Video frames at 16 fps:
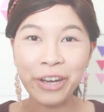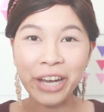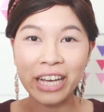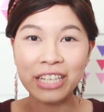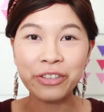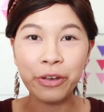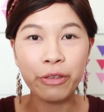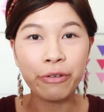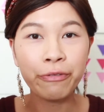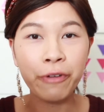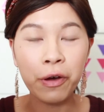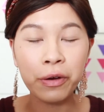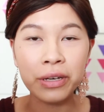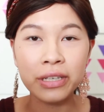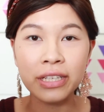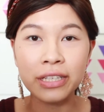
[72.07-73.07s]
Okay, so the
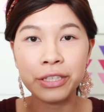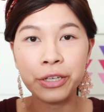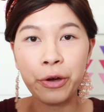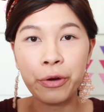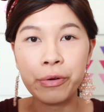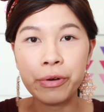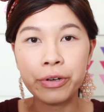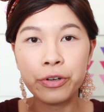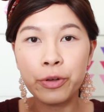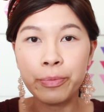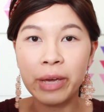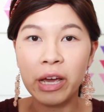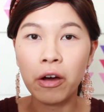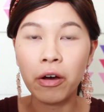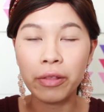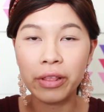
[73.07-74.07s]
focus is going to
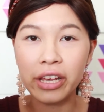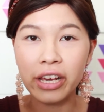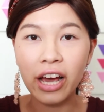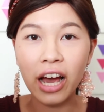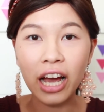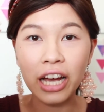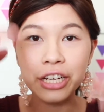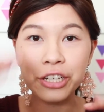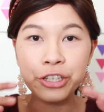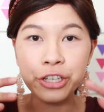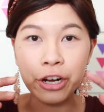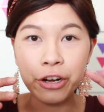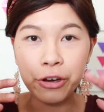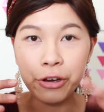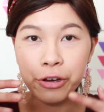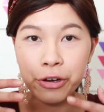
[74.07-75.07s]
be on the
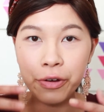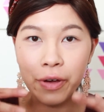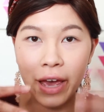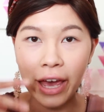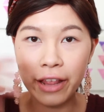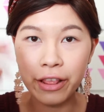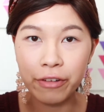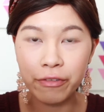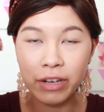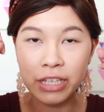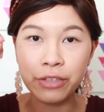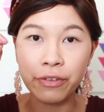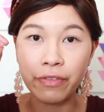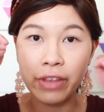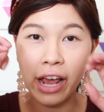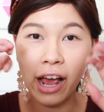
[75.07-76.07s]
eyeshadow and the
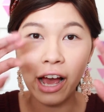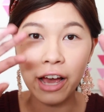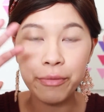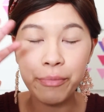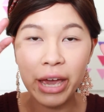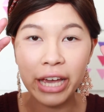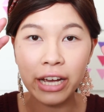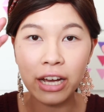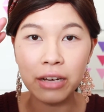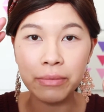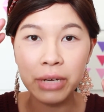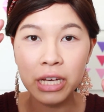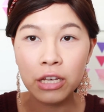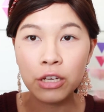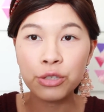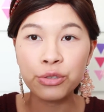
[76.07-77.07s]
rest of the eye makeup.
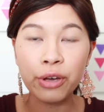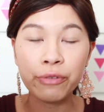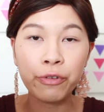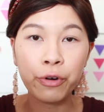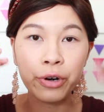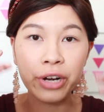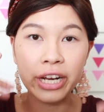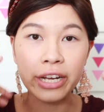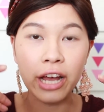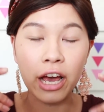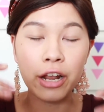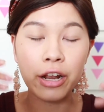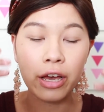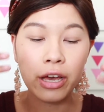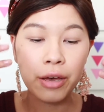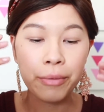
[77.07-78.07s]
So I've already
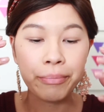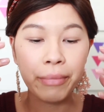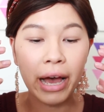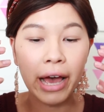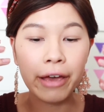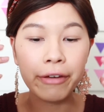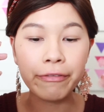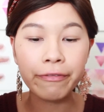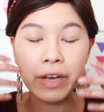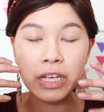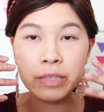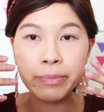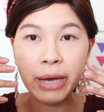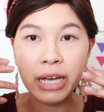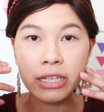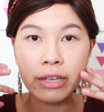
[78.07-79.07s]
done my
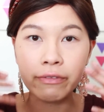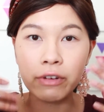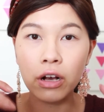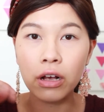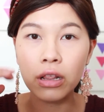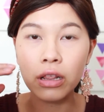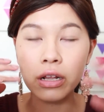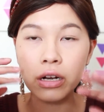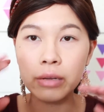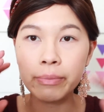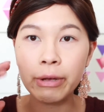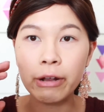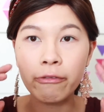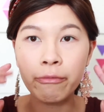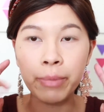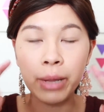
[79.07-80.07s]
face base, I've got a little
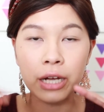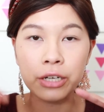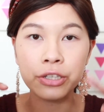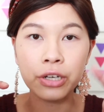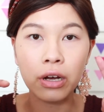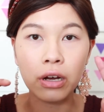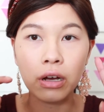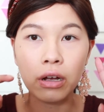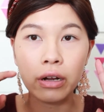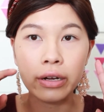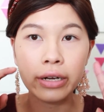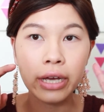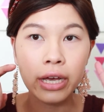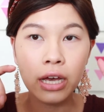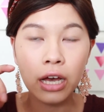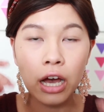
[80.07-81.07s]
bit of blush on,
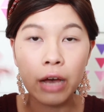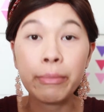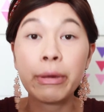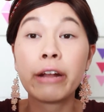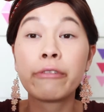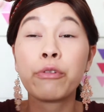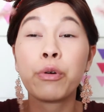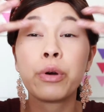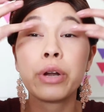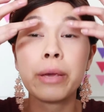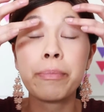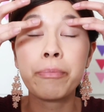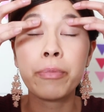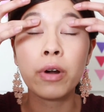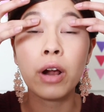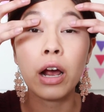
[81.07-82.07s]
and I've already
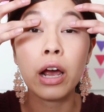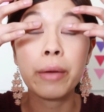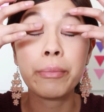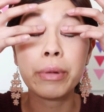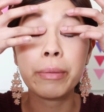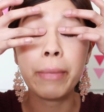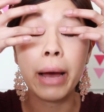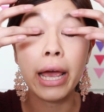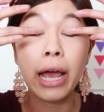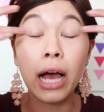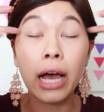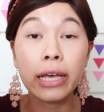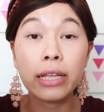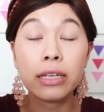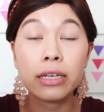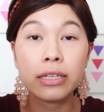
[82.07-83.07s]
primed my
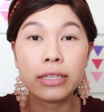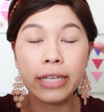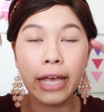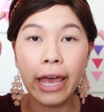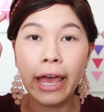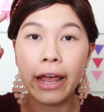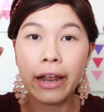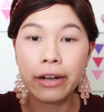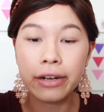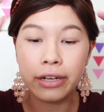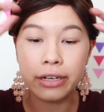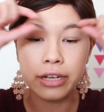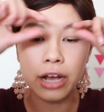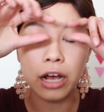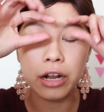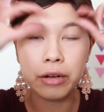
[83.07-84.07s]
eyelids
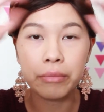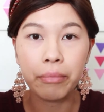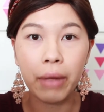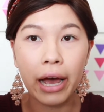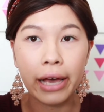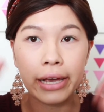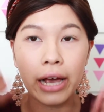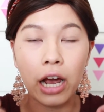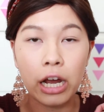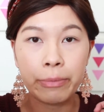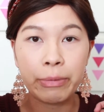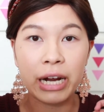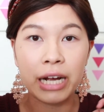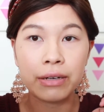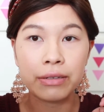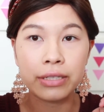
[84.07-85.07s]
and done my
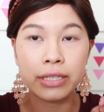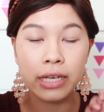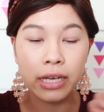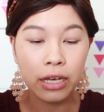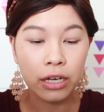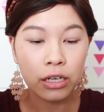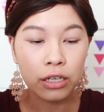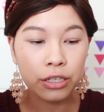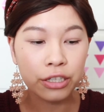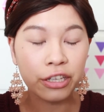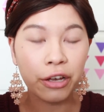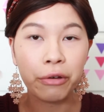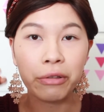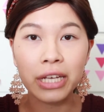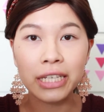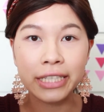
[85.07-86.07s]
eyebrows.
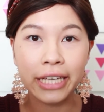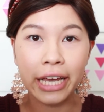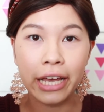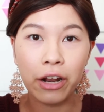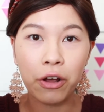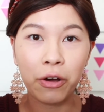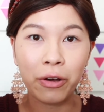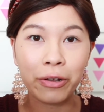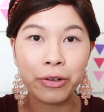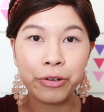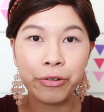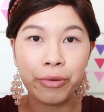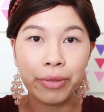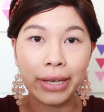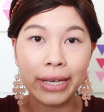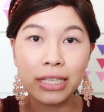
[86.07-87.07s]
So let's get on
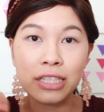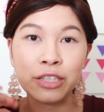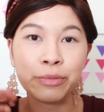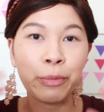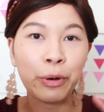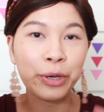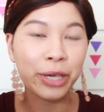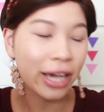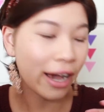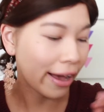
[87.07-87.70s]
to the smoky